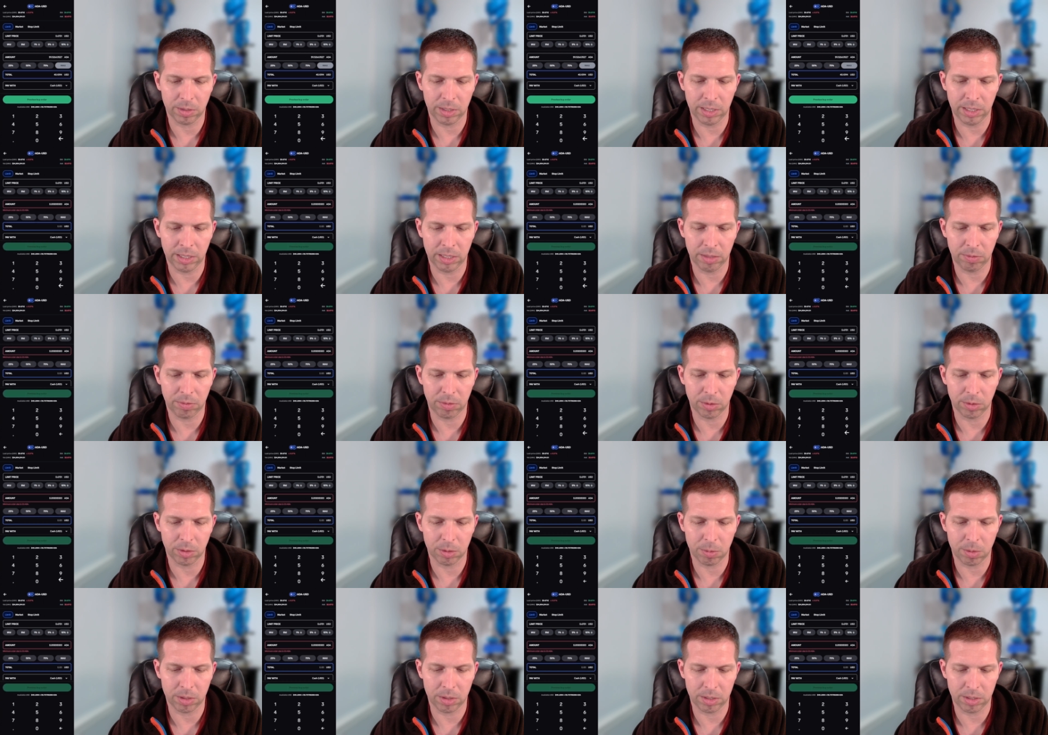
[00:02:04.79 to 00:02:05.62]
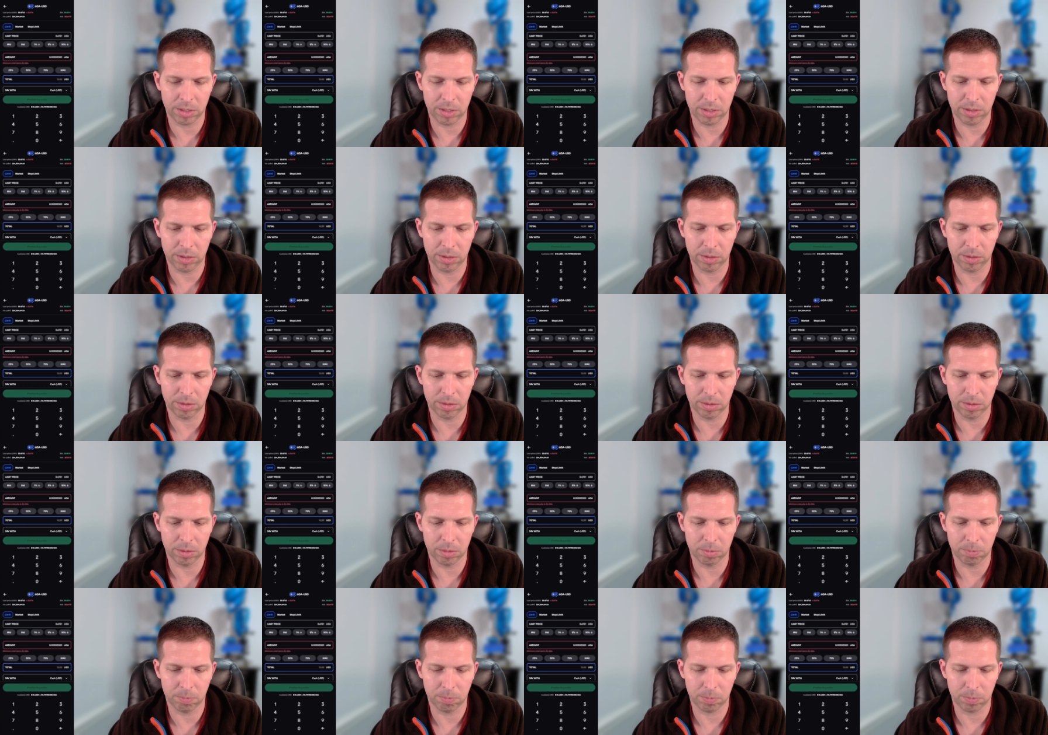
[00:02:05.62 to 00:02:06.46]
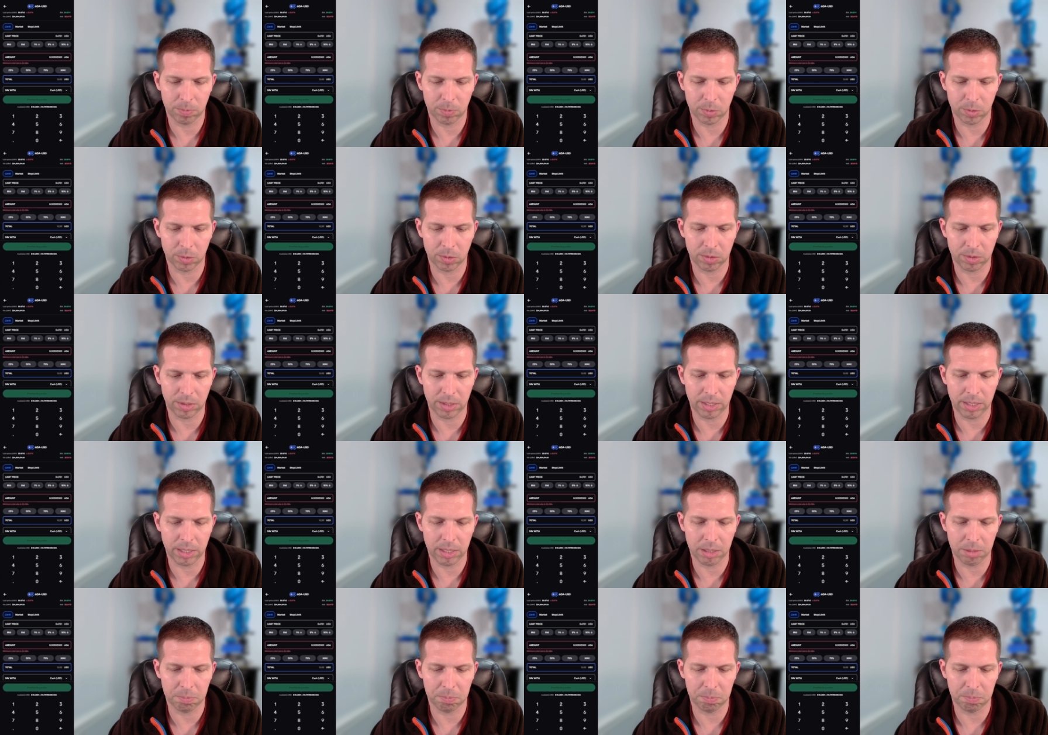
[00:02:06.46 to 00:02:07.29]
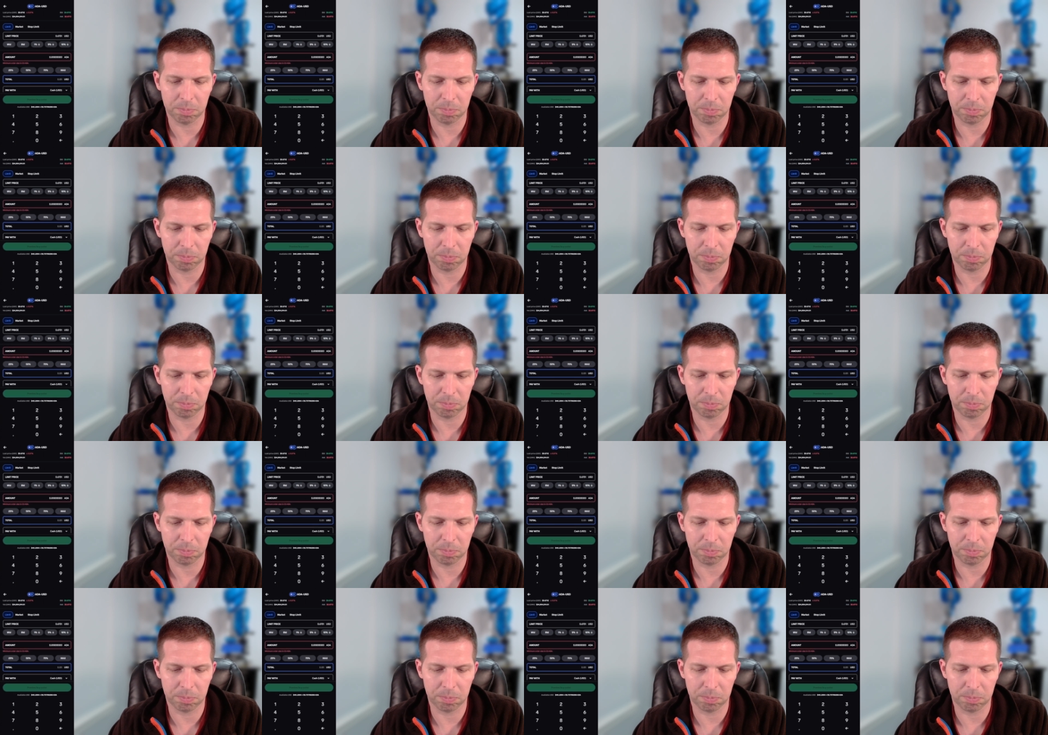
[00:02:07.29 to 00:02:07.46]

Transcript: And if you only wanted to do, we'll say